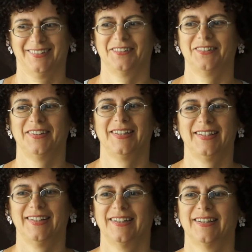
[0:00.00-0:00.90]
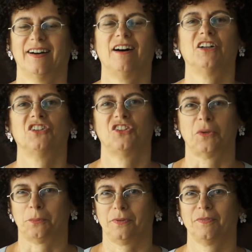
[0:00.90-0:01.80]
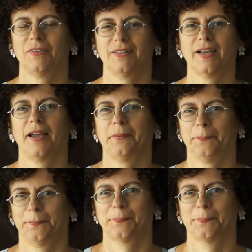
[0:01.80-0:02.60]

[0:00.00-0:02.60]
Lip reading: all the hardship of the time.